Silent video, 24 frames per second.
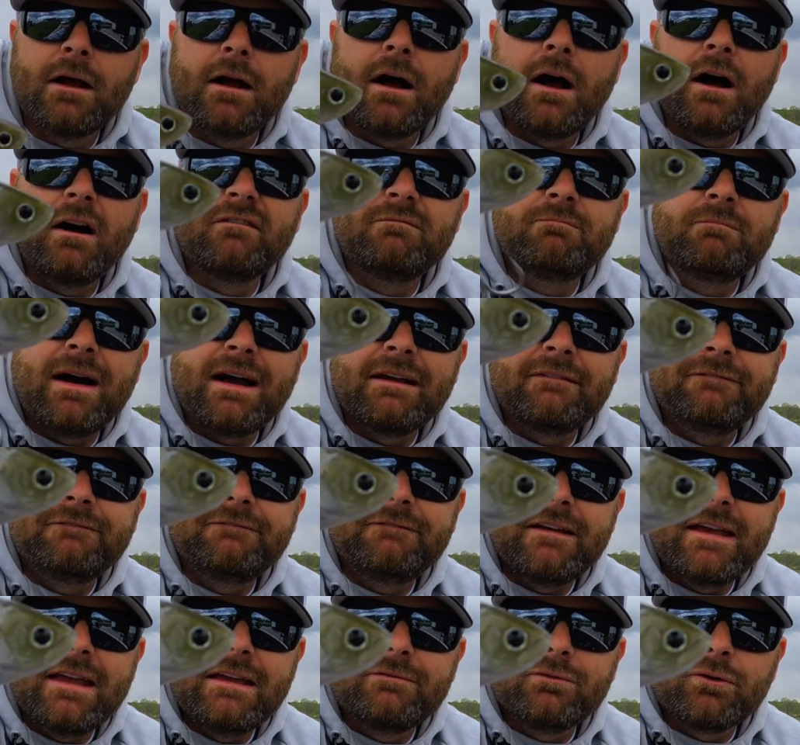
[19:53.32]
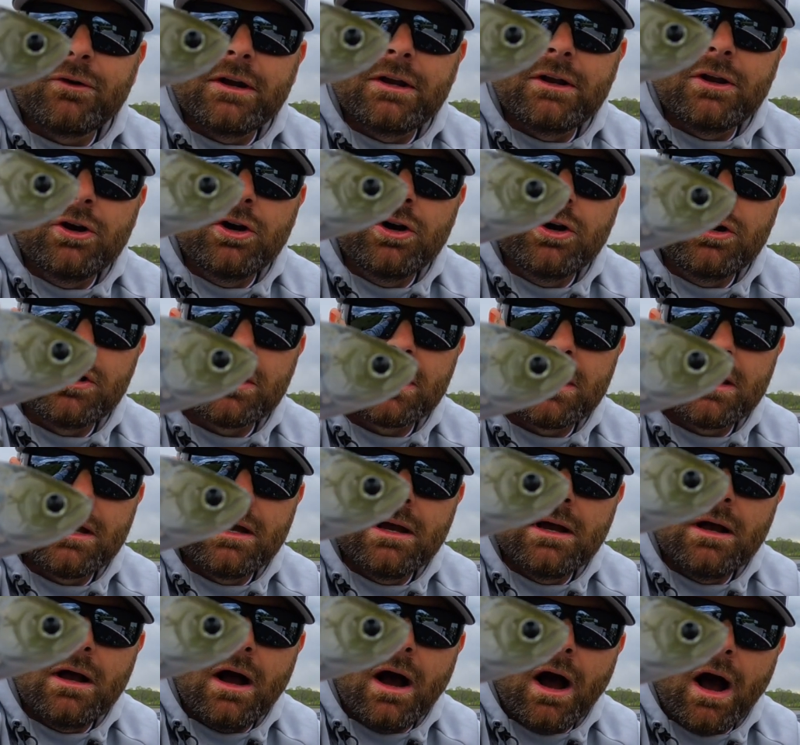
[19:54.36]
of my favorite hook
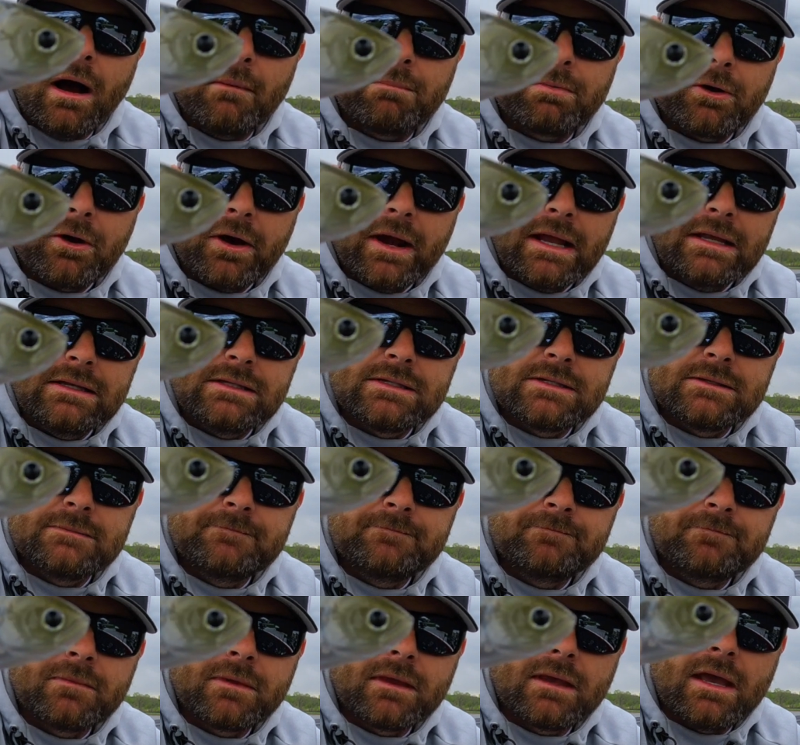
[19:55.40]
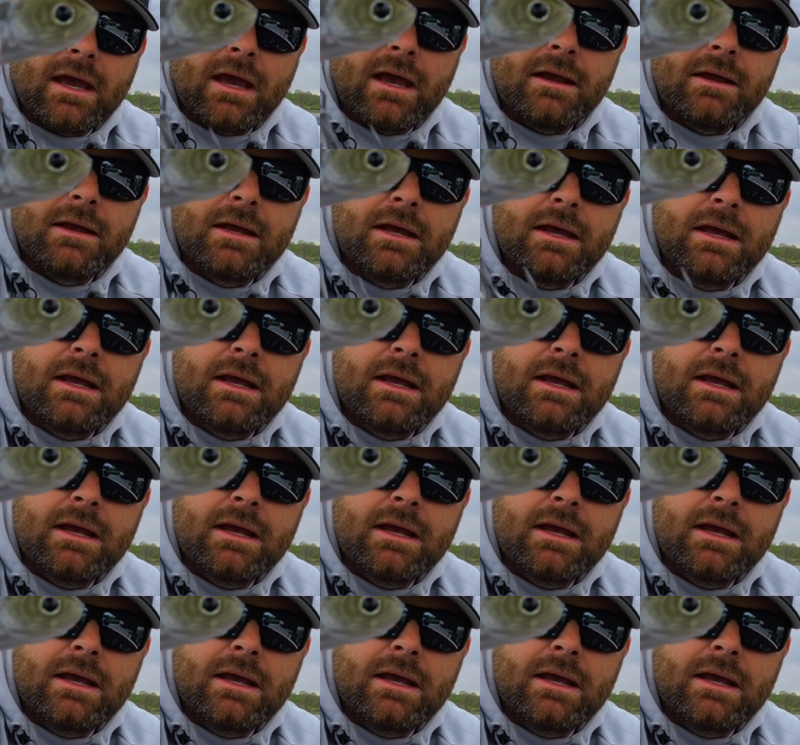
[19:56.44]
upgrades. Okay?